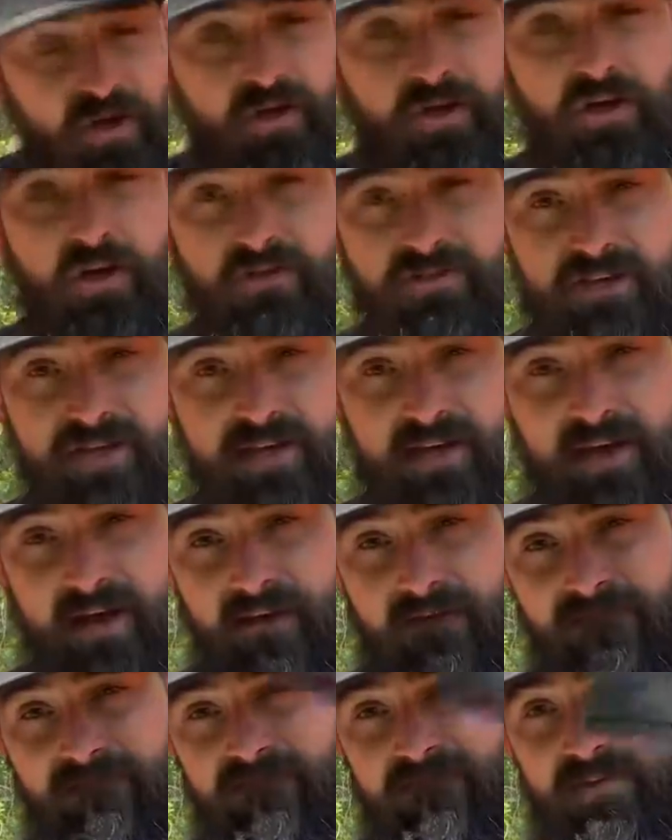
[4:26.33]
go check it out.
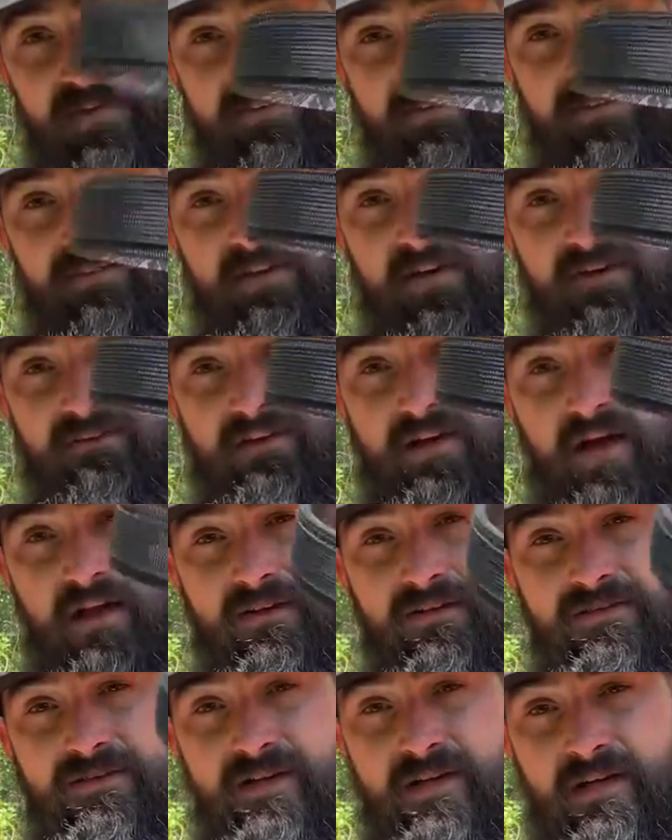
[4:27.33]

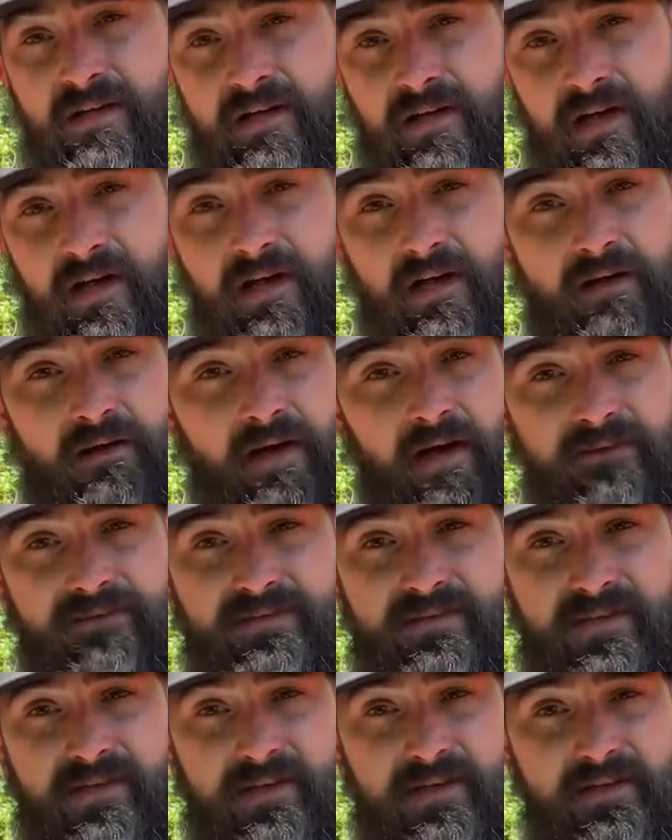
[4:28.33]
$55. Uh, I've
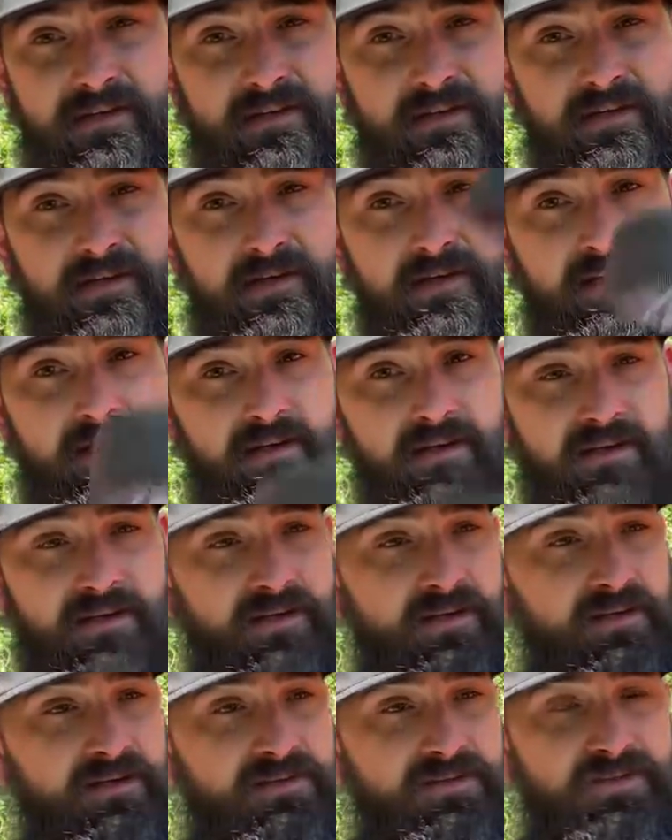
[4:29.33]
seen
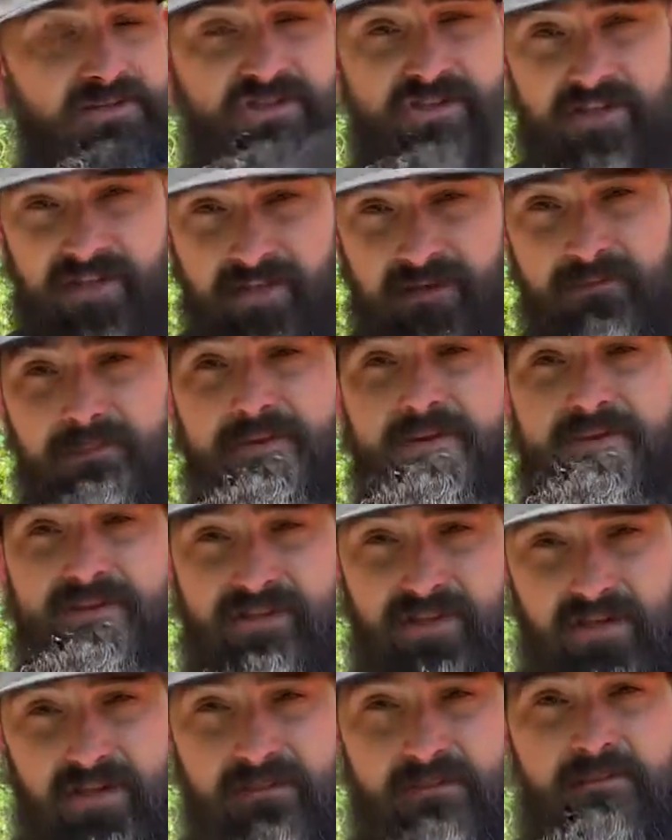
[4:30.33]
cheap,
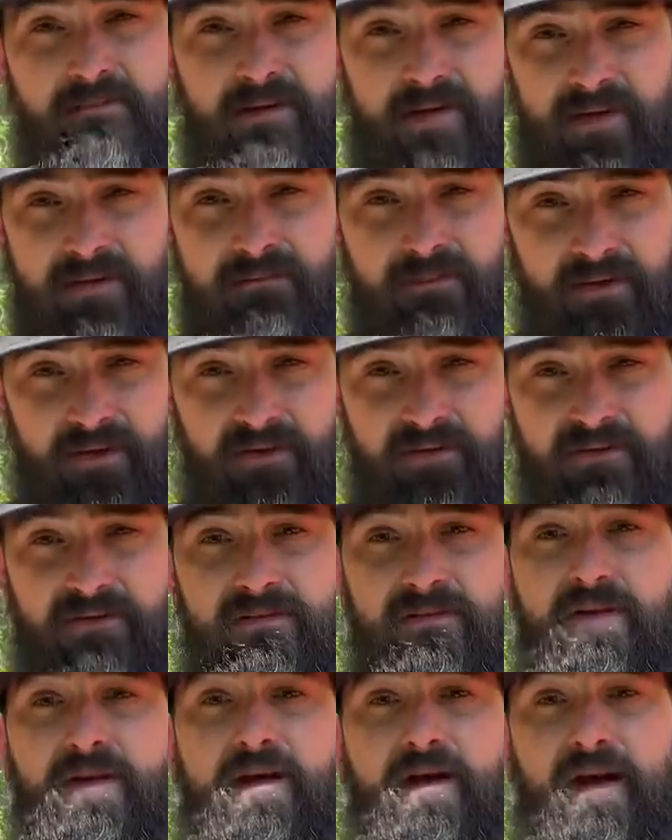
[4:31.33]
cheap made belts
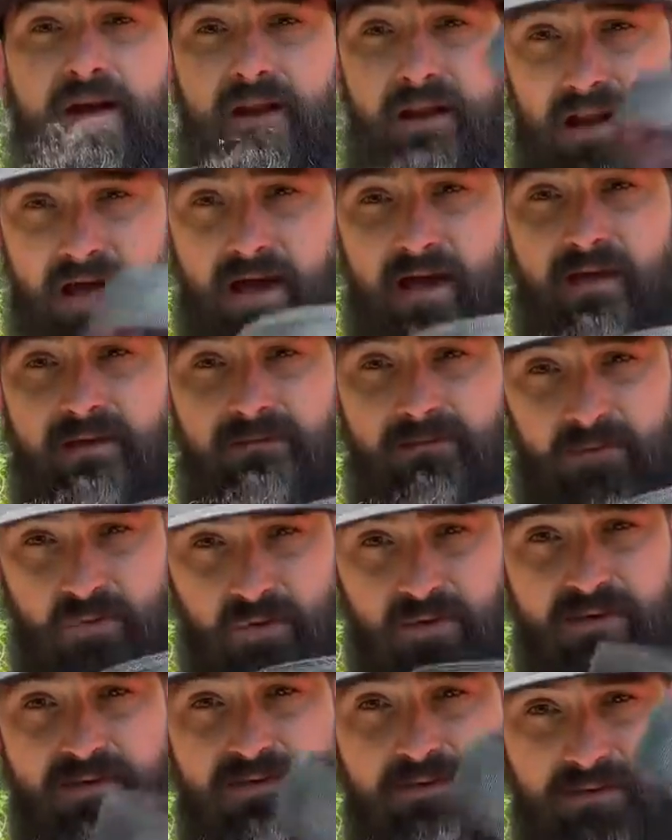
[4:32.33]
a lot
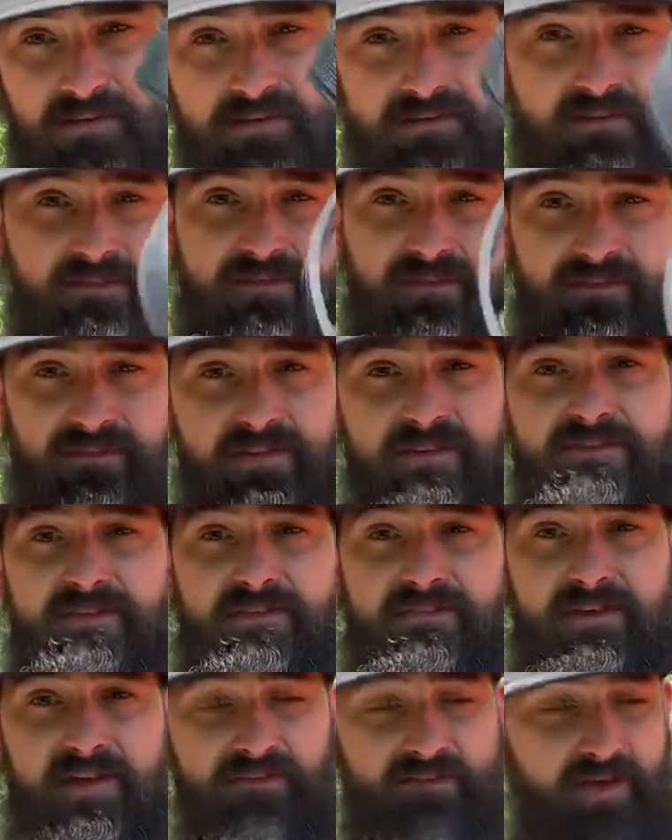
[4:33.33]
more expensive than
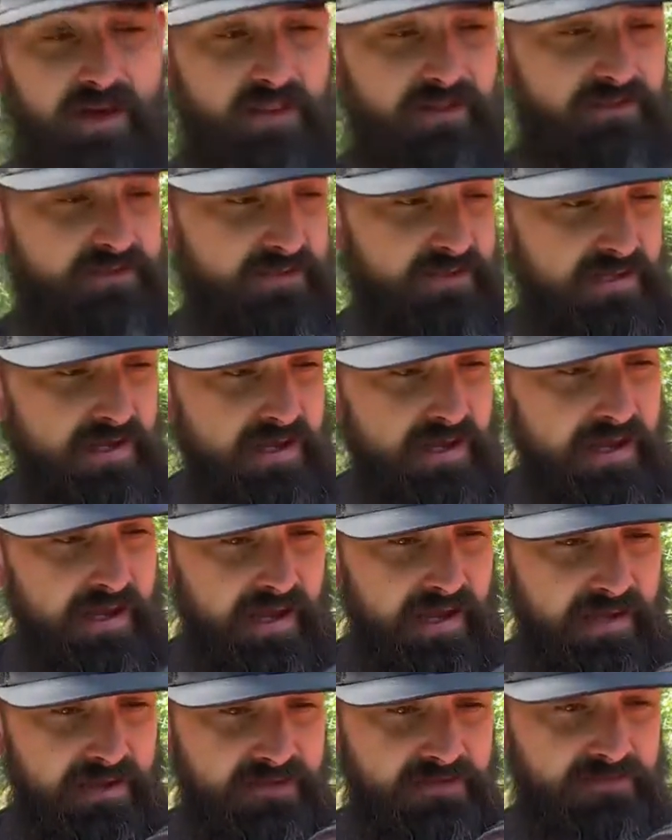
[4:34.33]
$55.
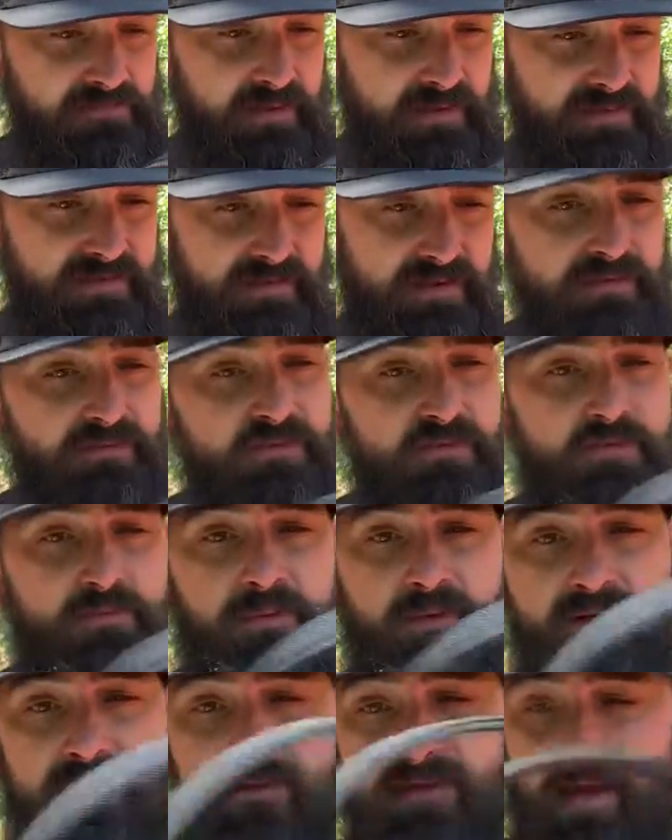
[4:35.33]
And especially if you
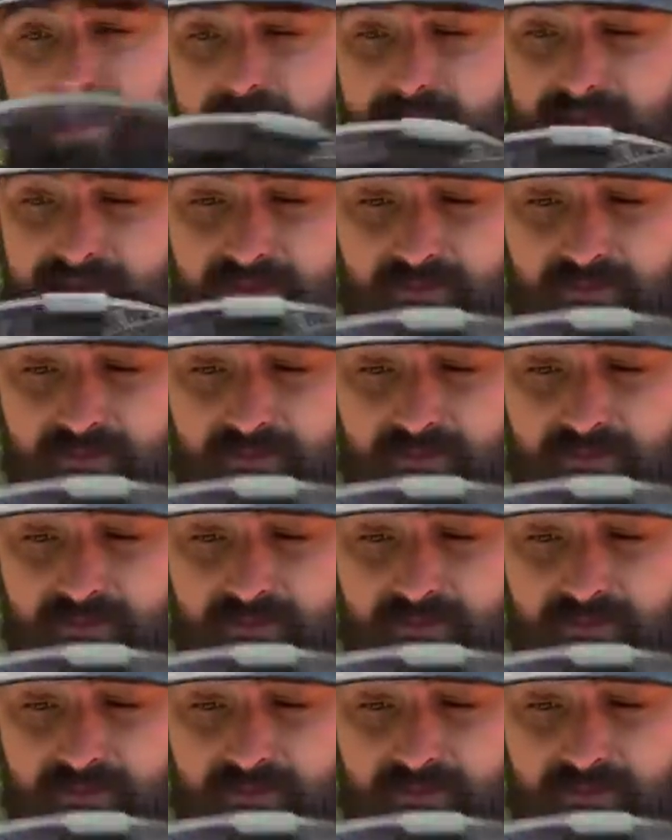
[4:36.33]
spend time at the